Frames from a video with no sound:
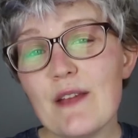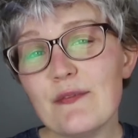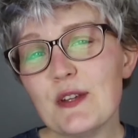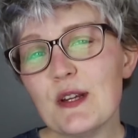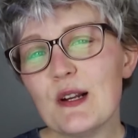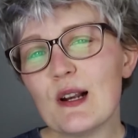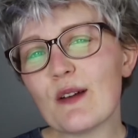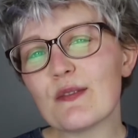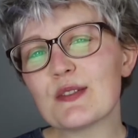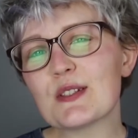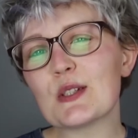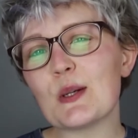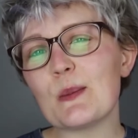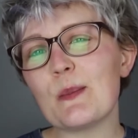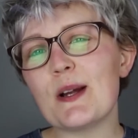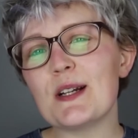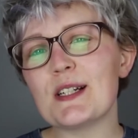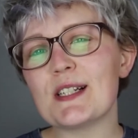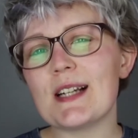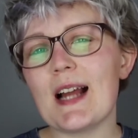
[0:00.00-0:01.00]
If you love stop
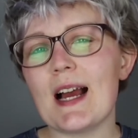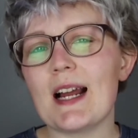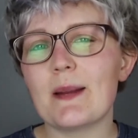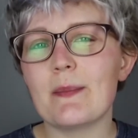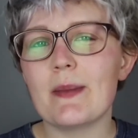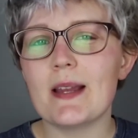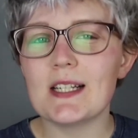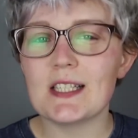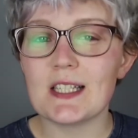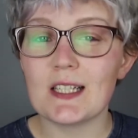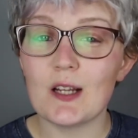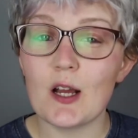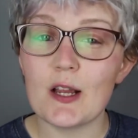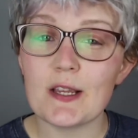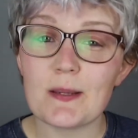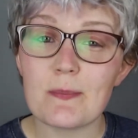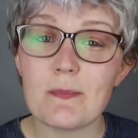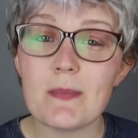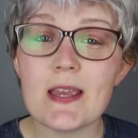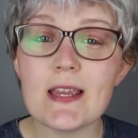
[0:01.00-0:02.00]
motion animation
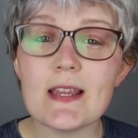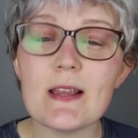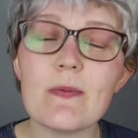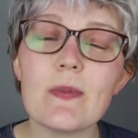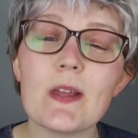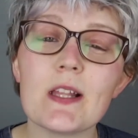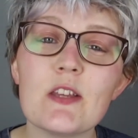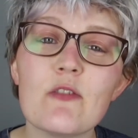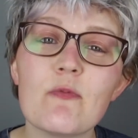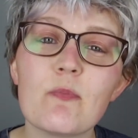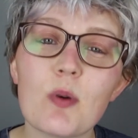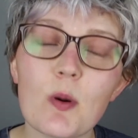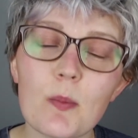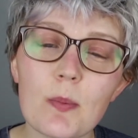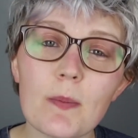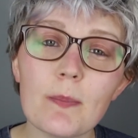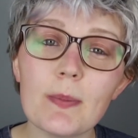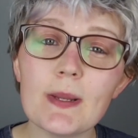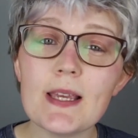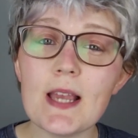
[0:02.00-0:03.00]
like me, then you've
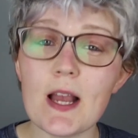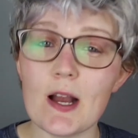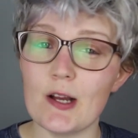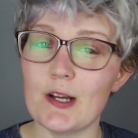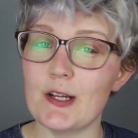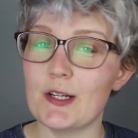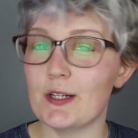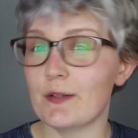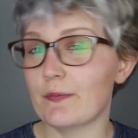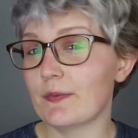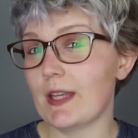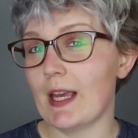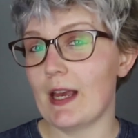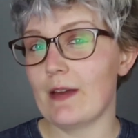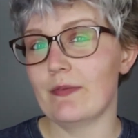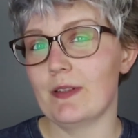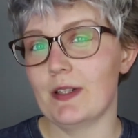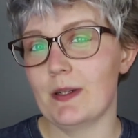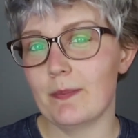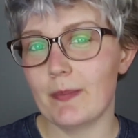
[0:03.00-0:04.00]
probably heard of
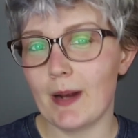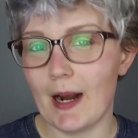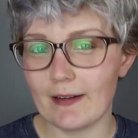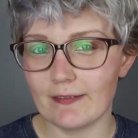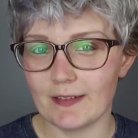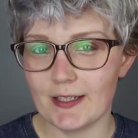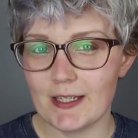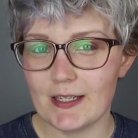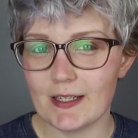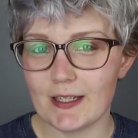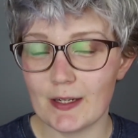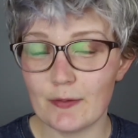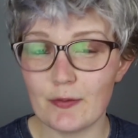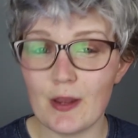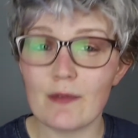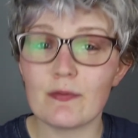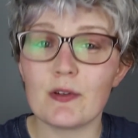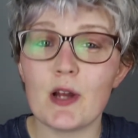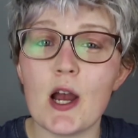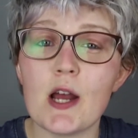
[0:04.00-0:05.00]
Kevin Parry. And if
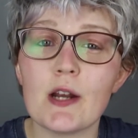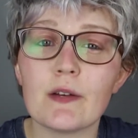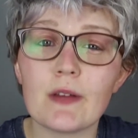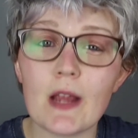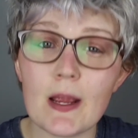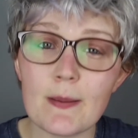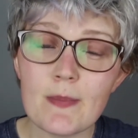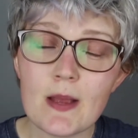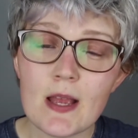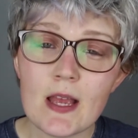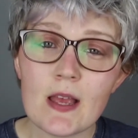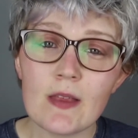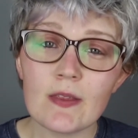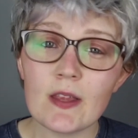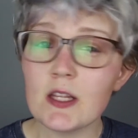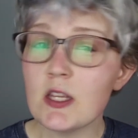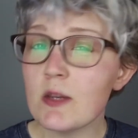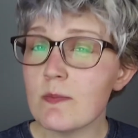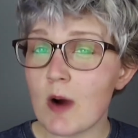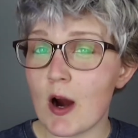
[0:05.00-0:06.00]
you haven't heard of him,
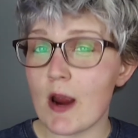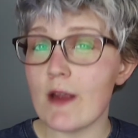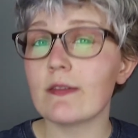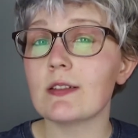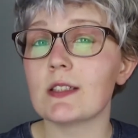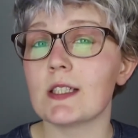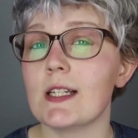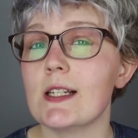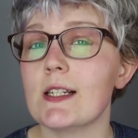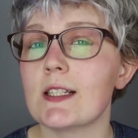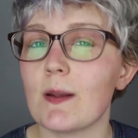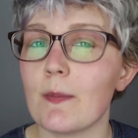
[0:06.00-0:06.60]
then you might have seen